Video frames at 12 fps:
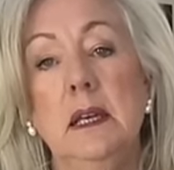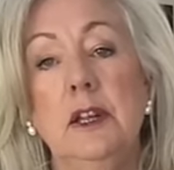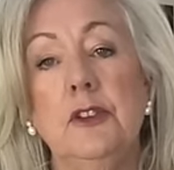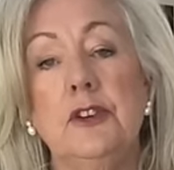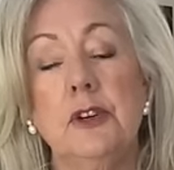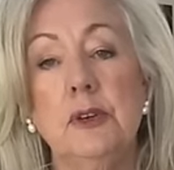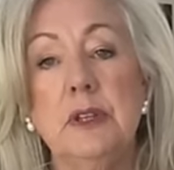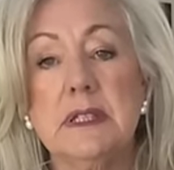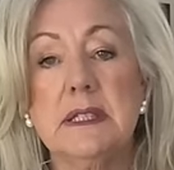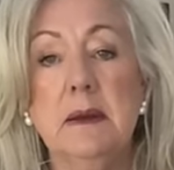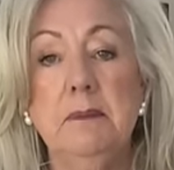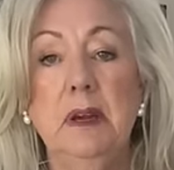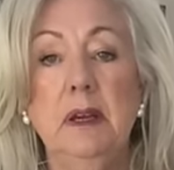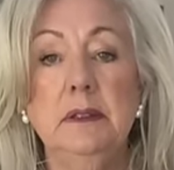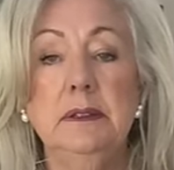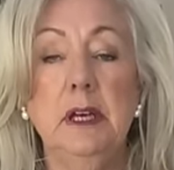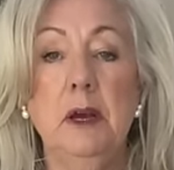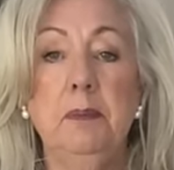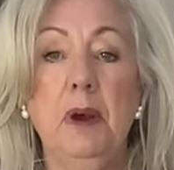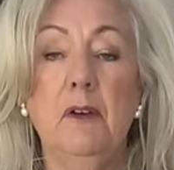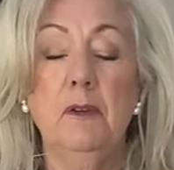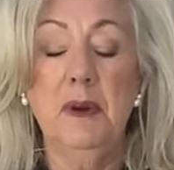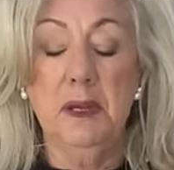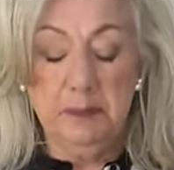through the summer, apart
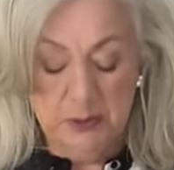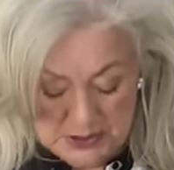from when I put